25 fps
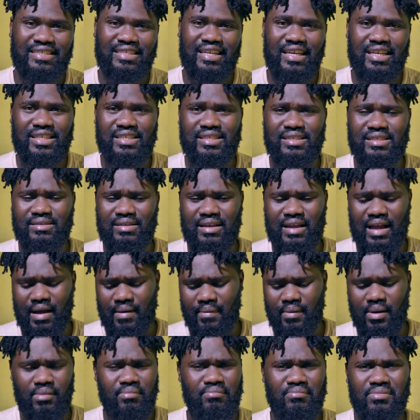is just
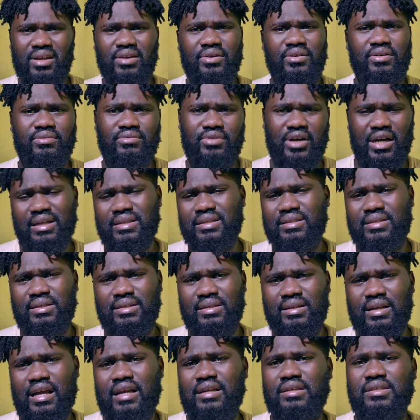about me
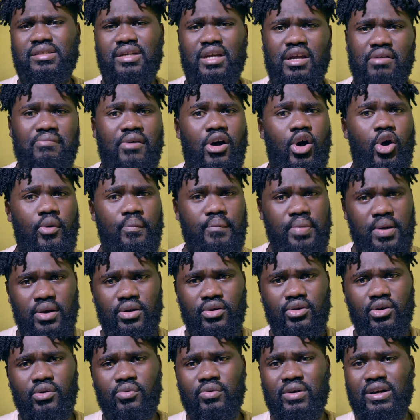ranting and sharing my
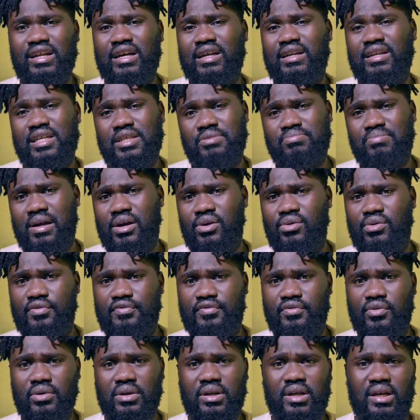opinion whether this
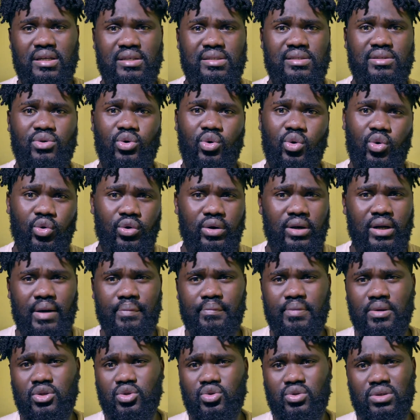microphone can still hold
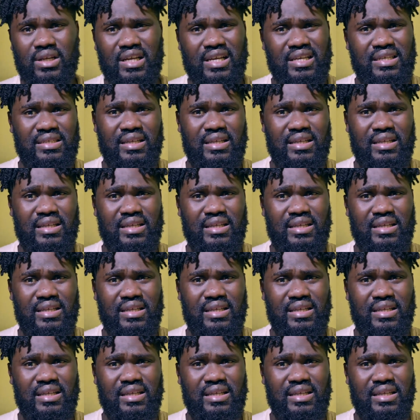up in today's